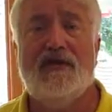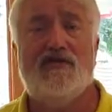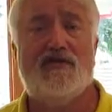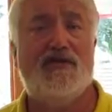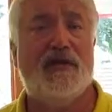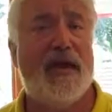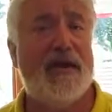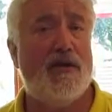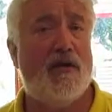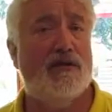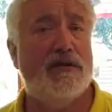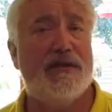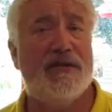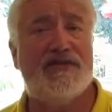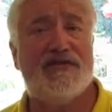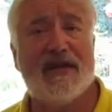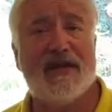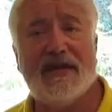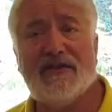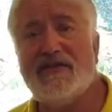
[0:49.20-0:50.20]
So not only
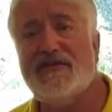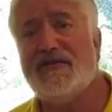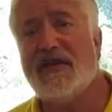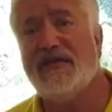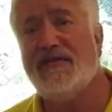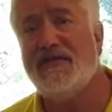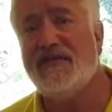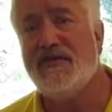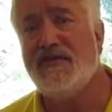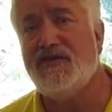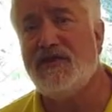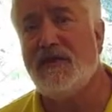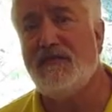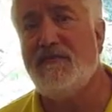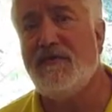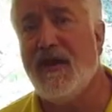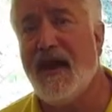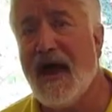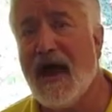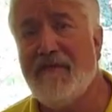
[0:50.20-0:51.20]
does exercise at the
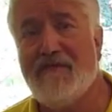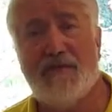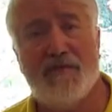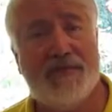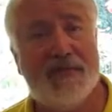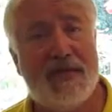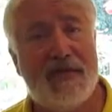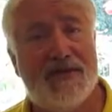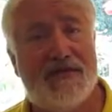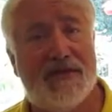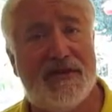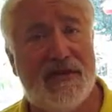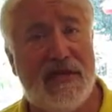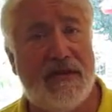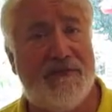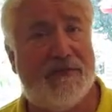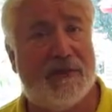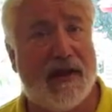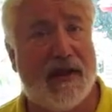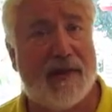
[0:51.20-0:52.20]
gym not replace the
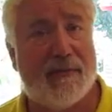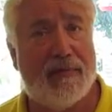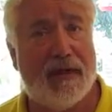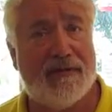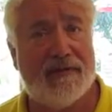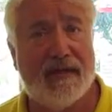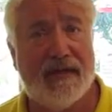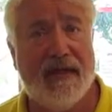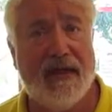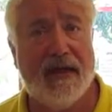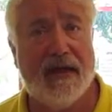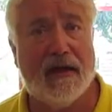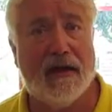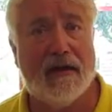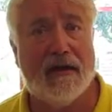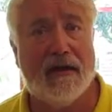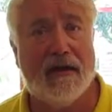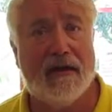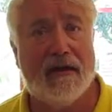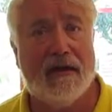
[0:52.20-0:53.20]
need for chiropractic care,
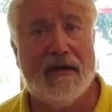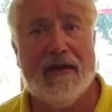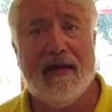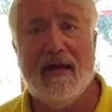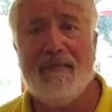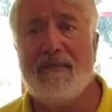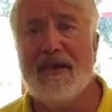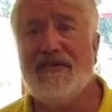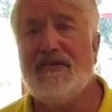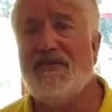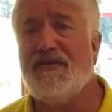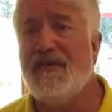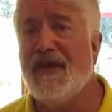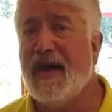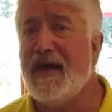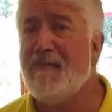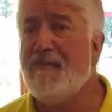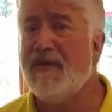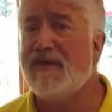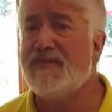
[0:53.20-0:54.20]
it makes it
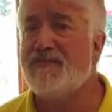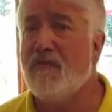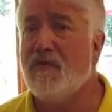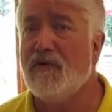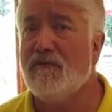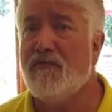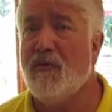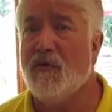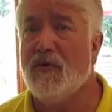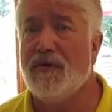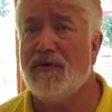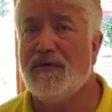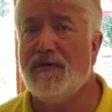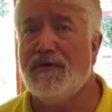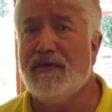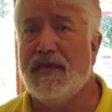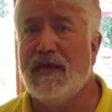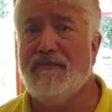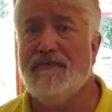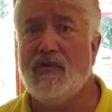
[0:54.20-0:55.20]
that much more
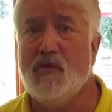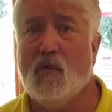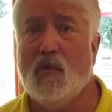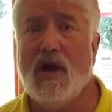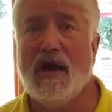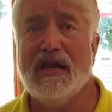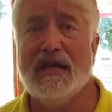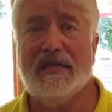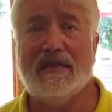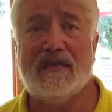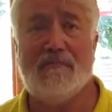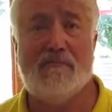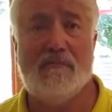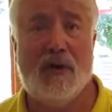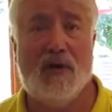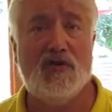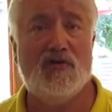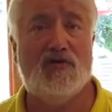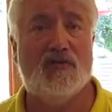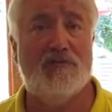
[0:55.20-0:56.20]
important that if you want to get the
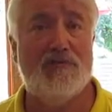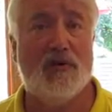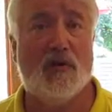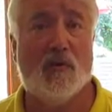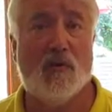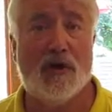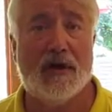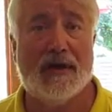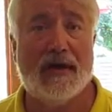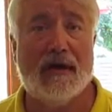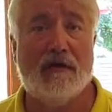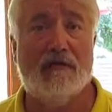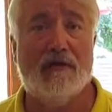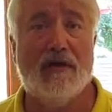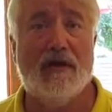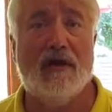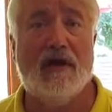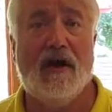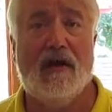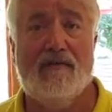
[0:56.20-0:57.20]
most from your workout,
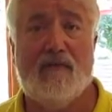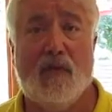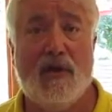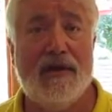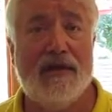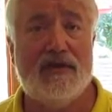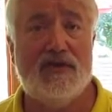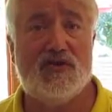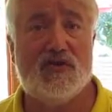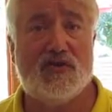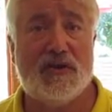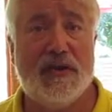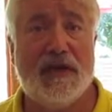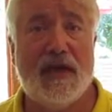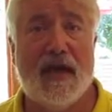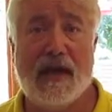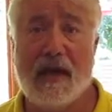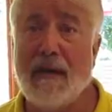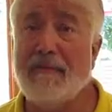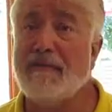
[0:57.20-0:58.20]
avoid injury
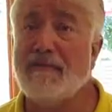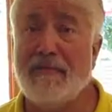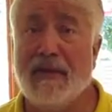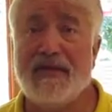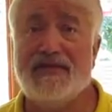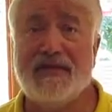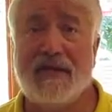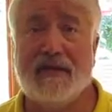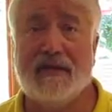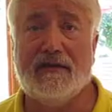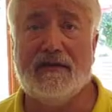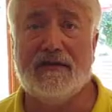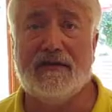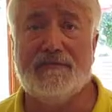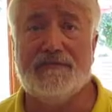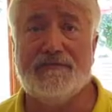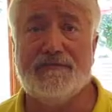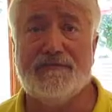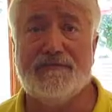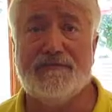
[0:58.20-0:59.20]
and optimize health.